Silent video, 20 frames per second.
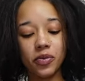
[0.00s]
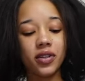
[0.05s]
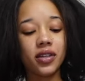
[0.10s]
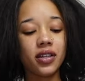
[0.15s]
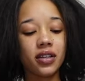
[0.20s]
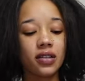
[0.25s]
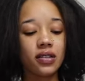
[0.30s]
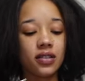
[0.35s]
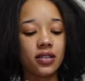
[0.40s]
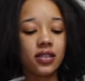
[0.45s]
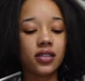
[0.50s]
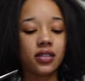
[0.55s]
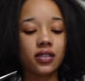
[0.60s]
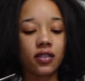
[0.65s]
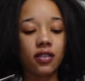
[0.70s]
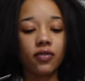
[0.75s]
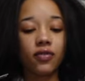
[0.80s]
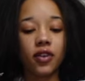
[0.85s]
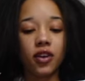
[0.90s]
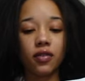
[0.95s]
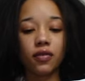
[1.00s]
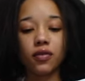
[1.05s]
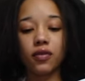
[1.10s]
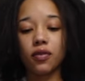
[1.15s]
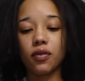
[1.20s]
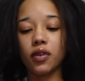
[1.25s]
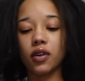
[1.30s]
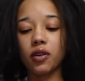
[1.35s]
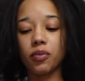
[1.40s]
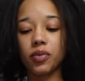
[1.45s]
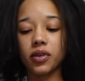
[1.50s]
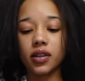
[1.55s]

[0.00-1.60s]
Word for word: be getting this stuff everywhere